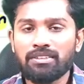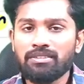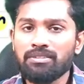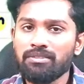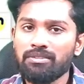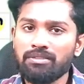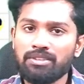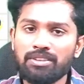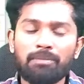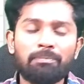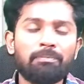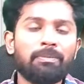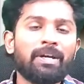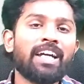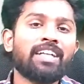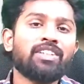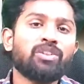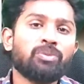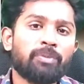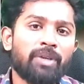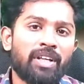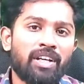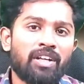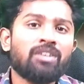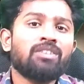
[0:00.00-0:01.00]
some batch
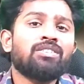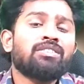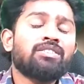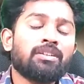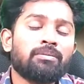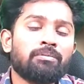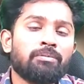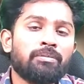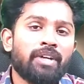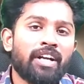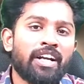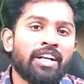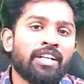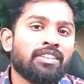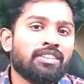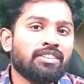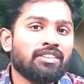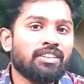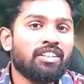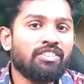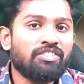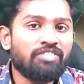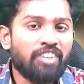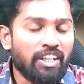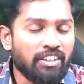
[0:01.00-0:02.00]
may have some
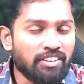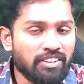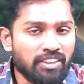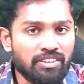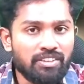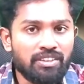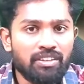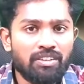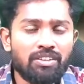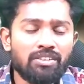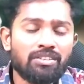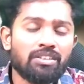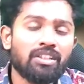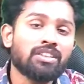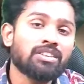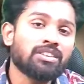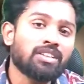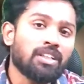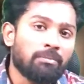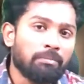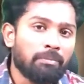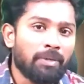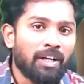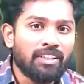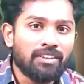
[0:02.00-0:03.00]
additional 5 6 hours, or
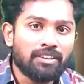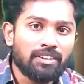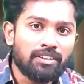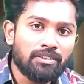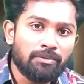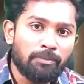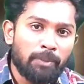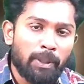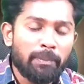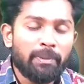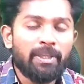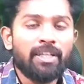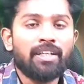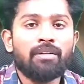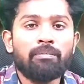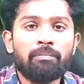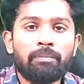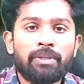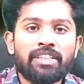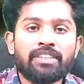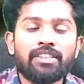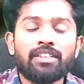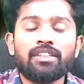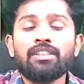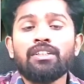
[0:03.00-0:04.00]
some batches may be
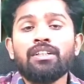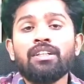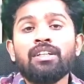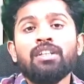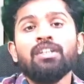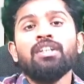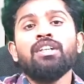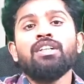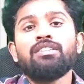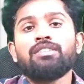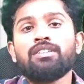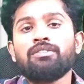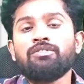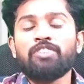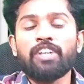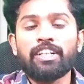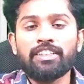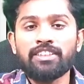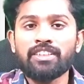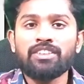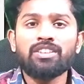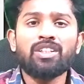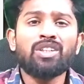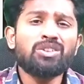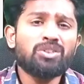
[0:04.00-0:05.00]
completed some 5
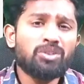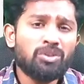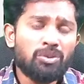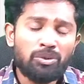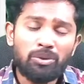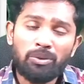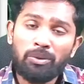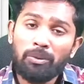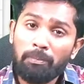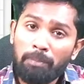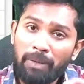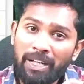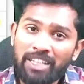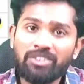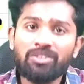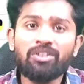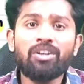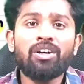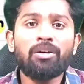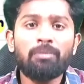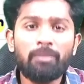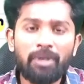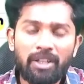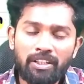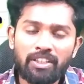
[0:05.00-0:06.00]
6 hours, so plus
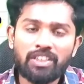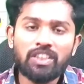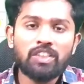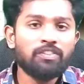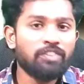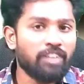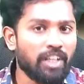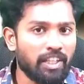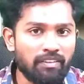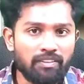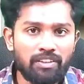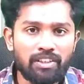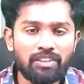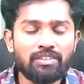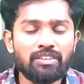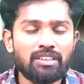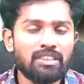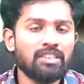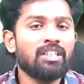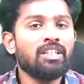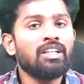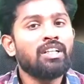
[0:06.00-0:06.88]
or minus 5 hours.